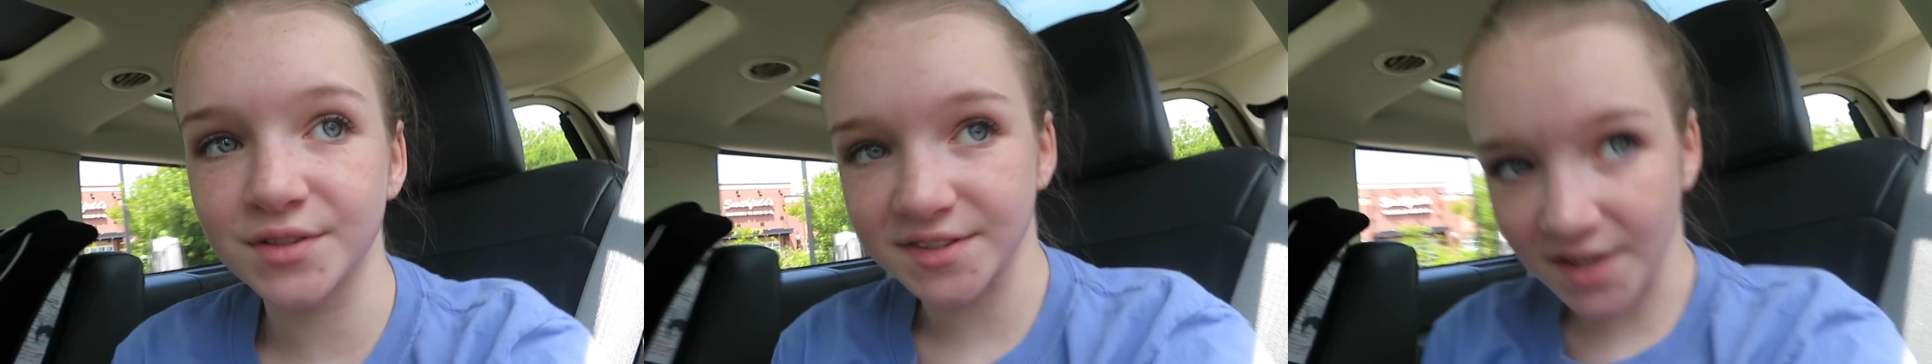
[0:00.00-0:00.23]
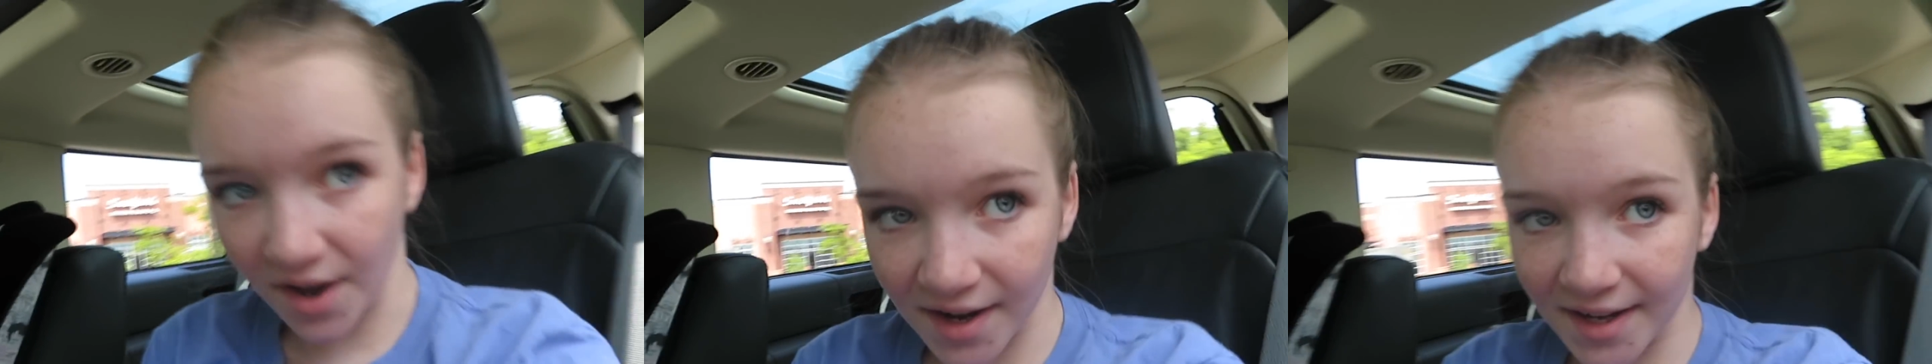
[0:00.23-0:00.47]
to
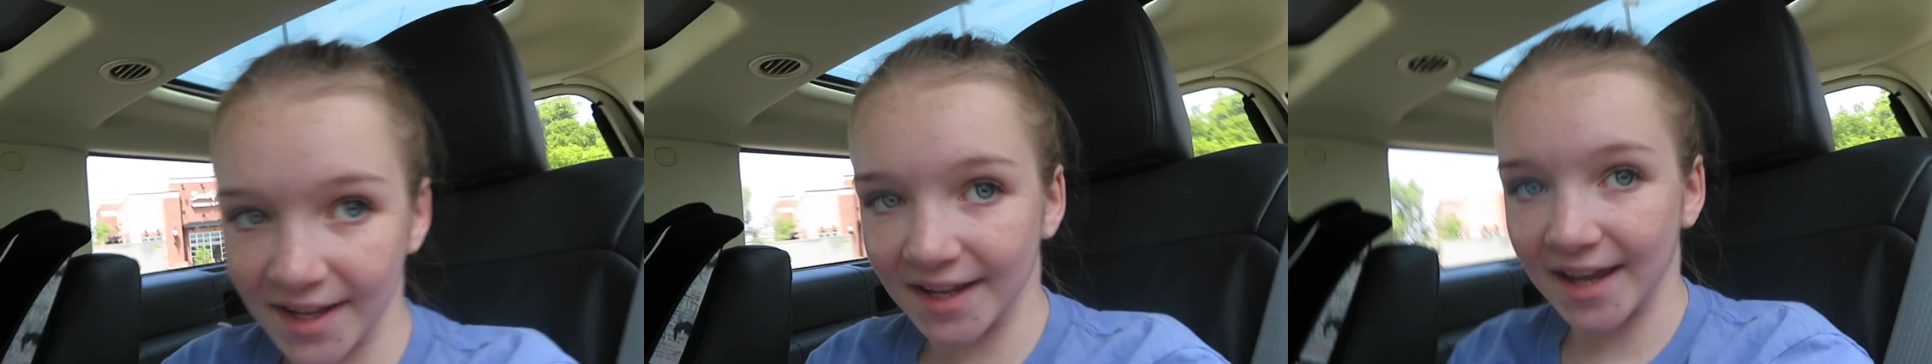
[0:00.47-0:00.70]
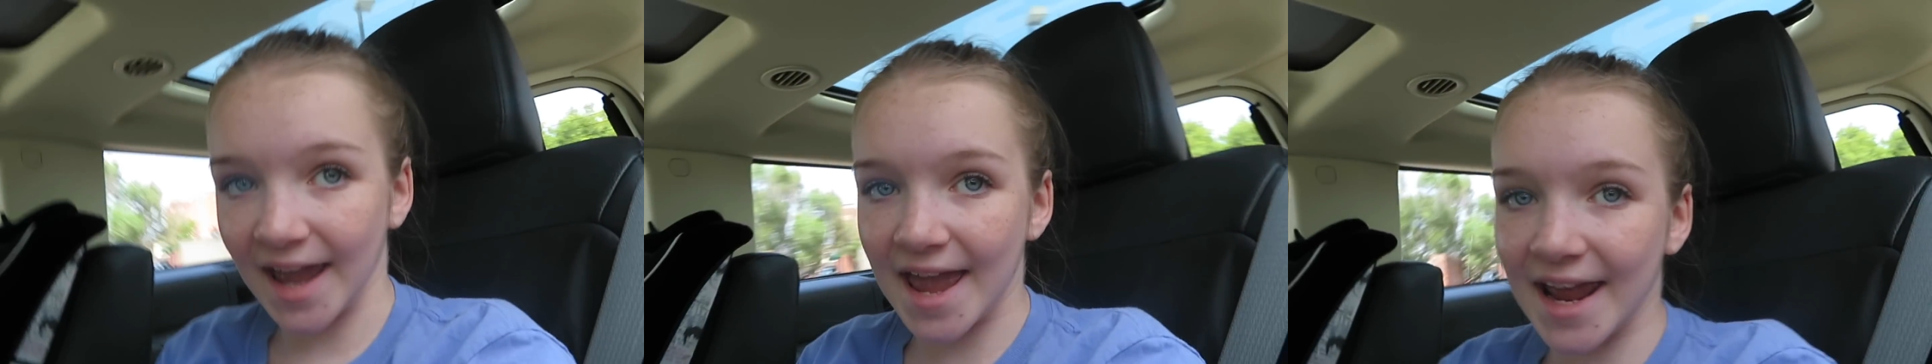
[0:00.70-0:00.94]

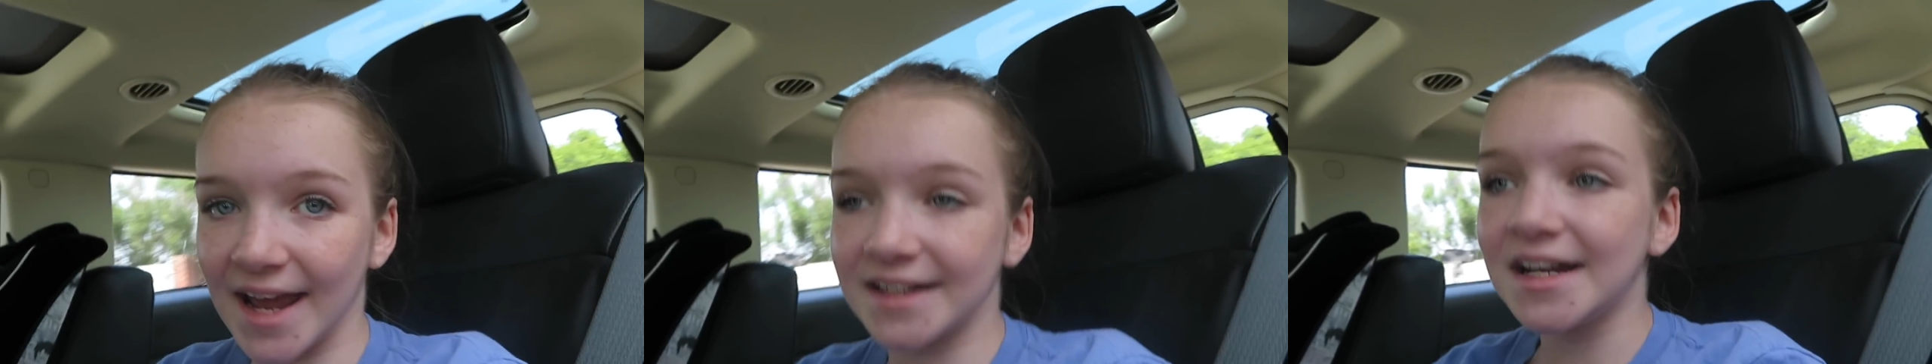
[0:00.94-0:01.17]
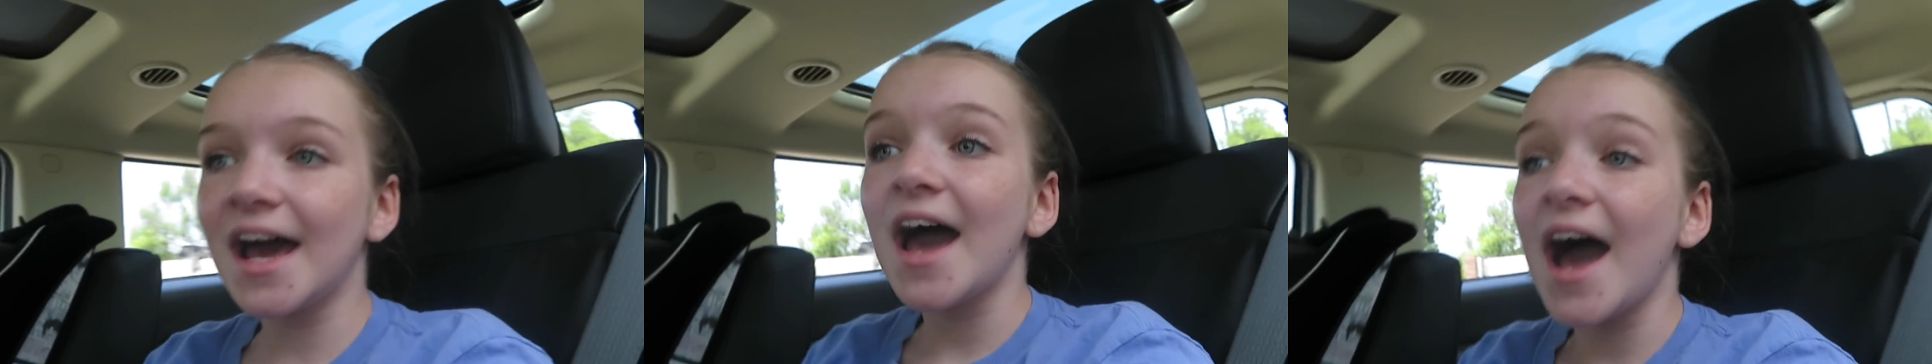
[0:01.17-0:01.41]
Sonic,
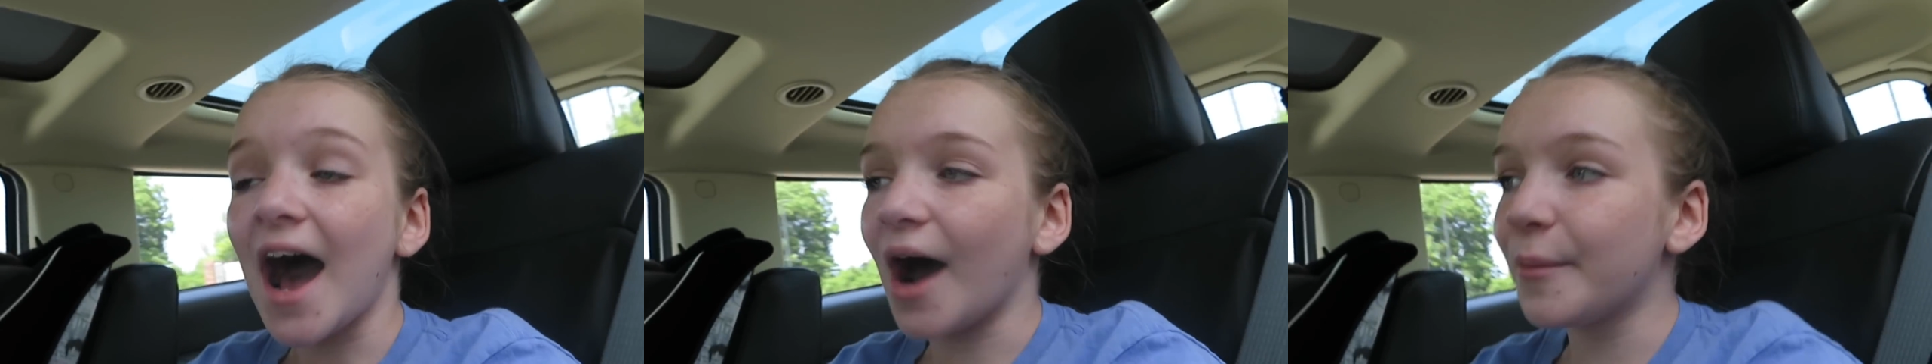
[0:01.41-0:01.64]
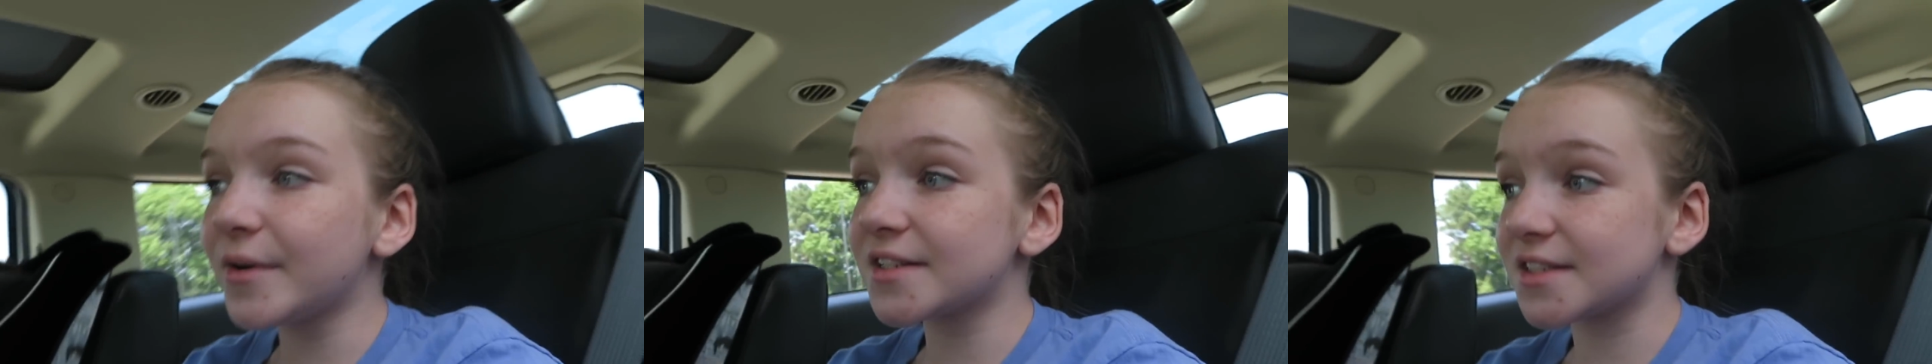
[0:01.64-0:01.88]
and
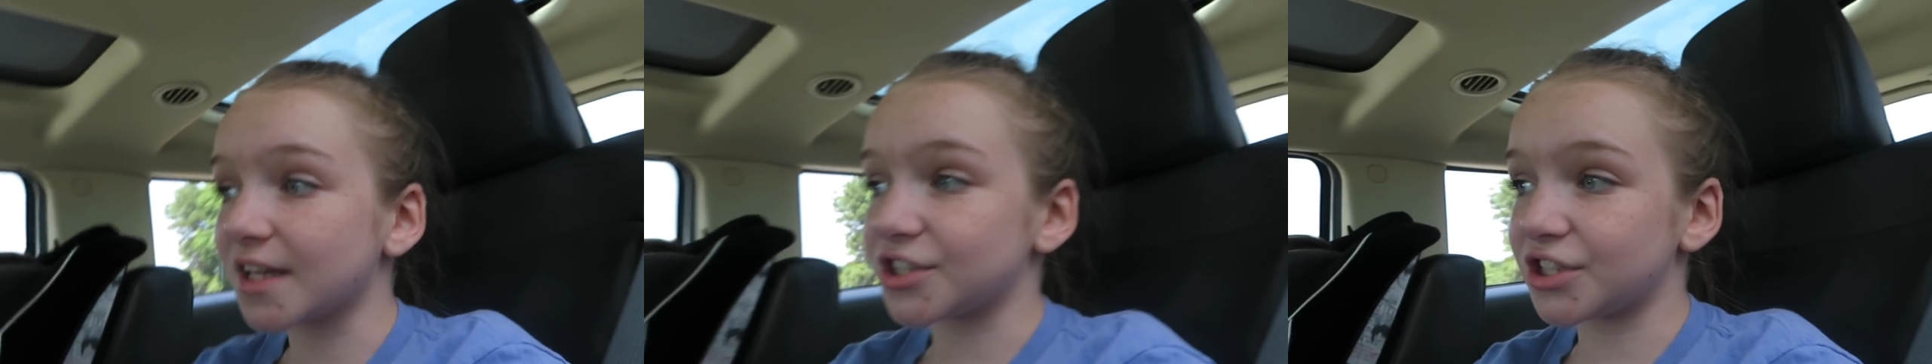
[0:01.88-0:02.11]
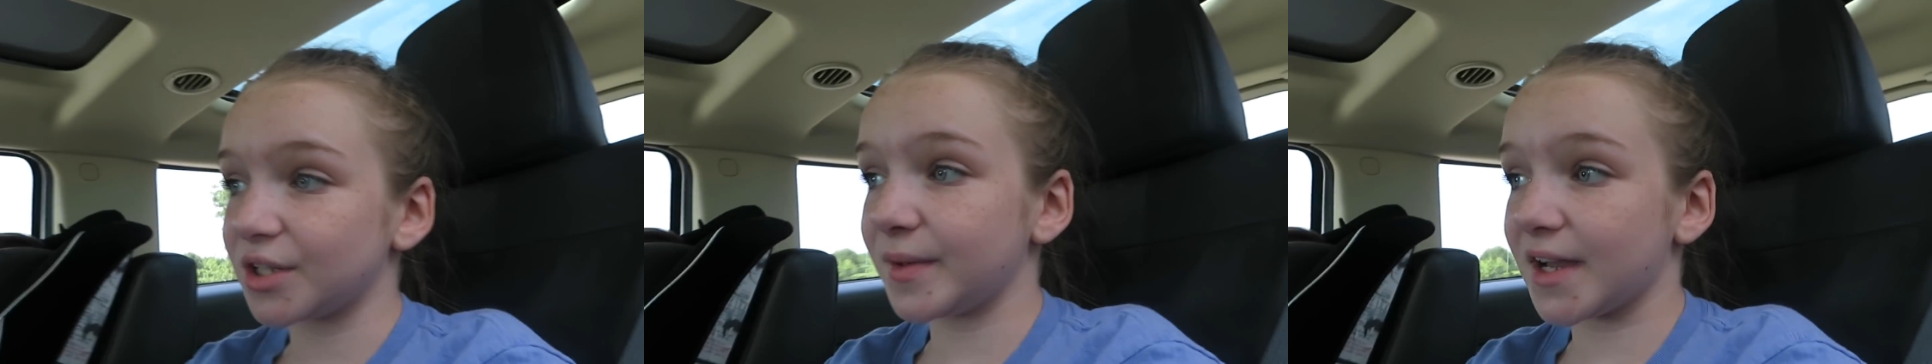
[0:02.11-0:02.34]
I want a
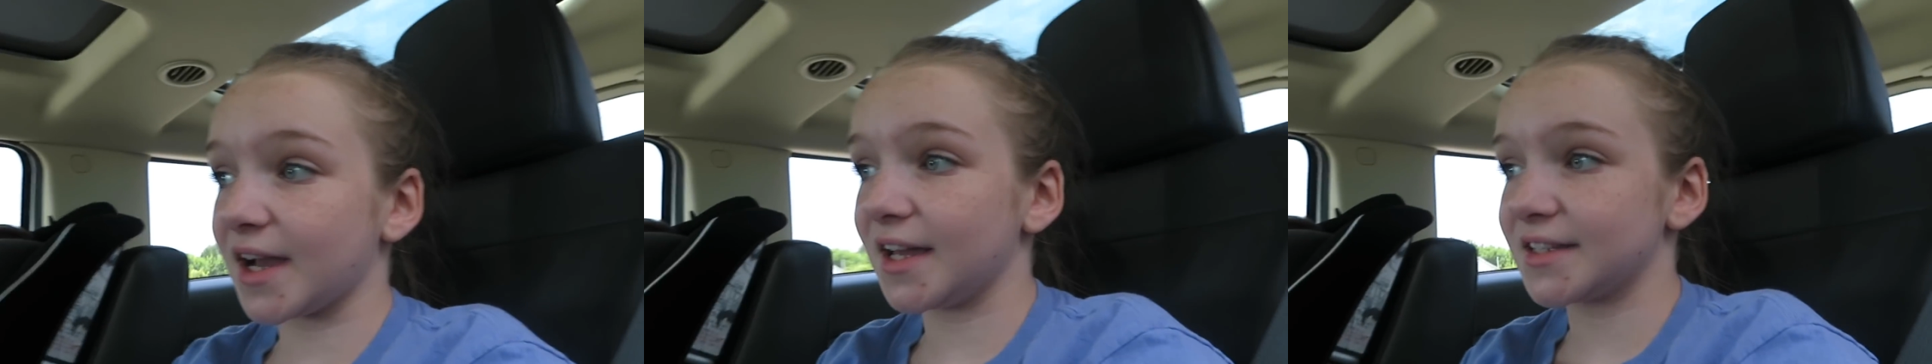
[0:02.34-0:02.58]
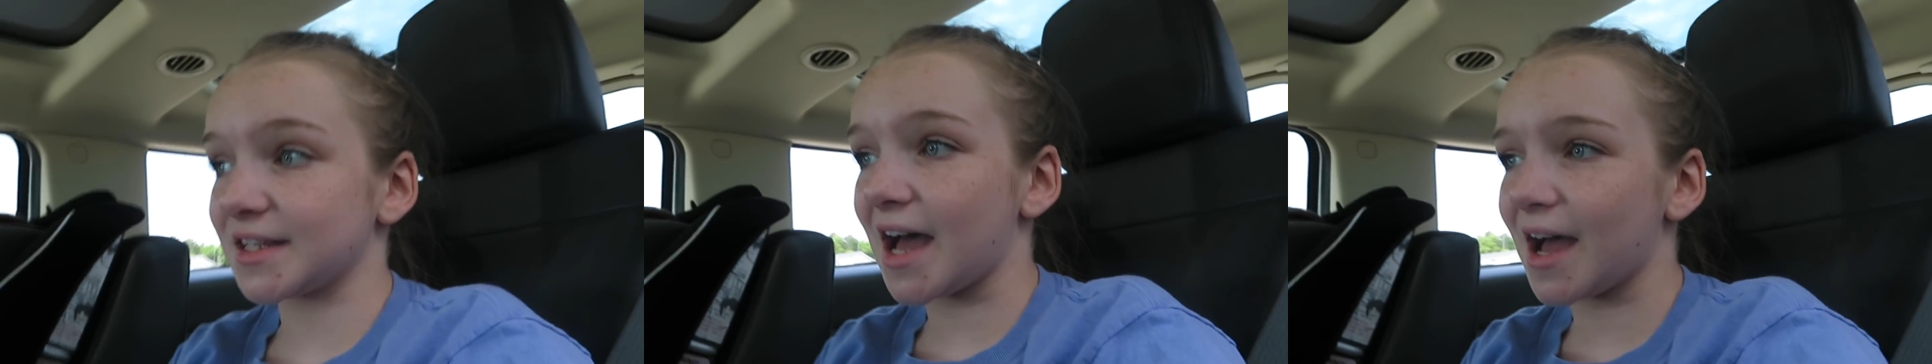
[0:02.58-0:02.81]
slushie
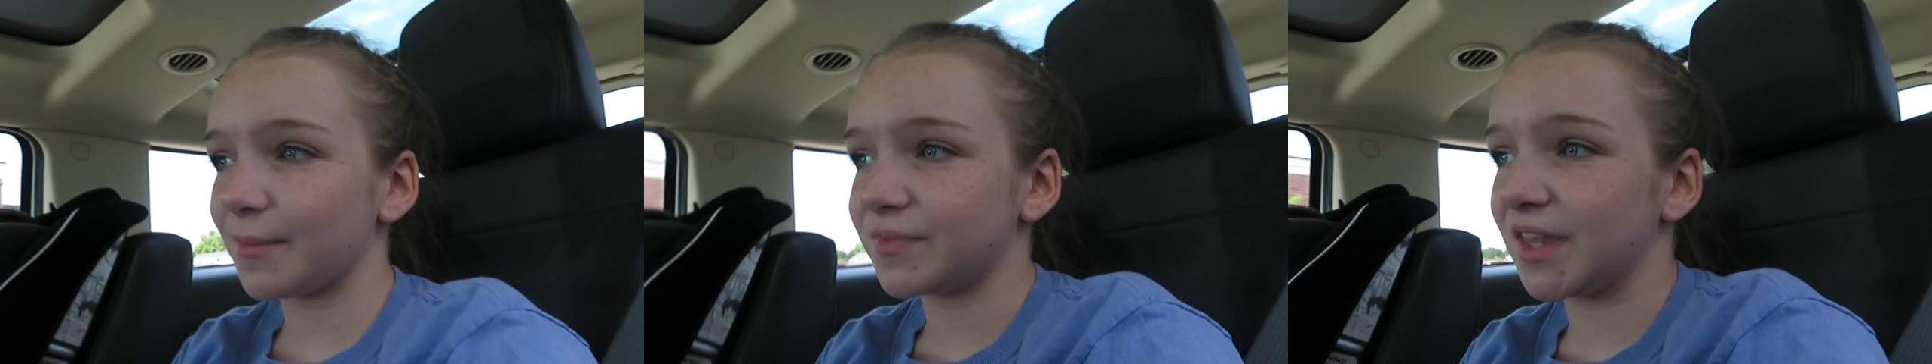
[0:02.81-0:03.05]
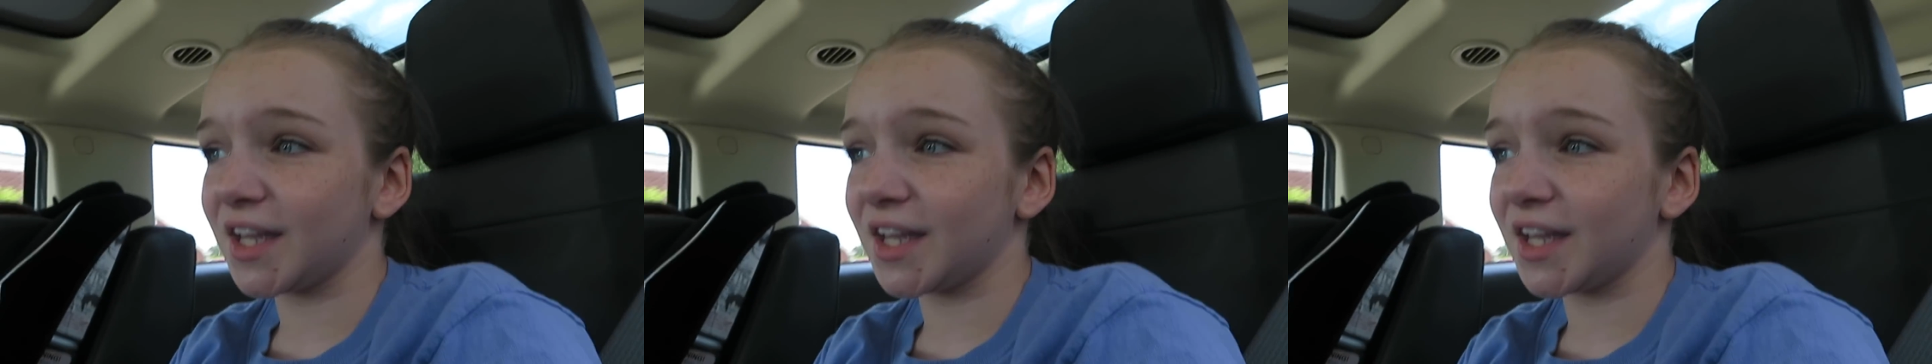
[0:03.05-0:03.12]
because I'm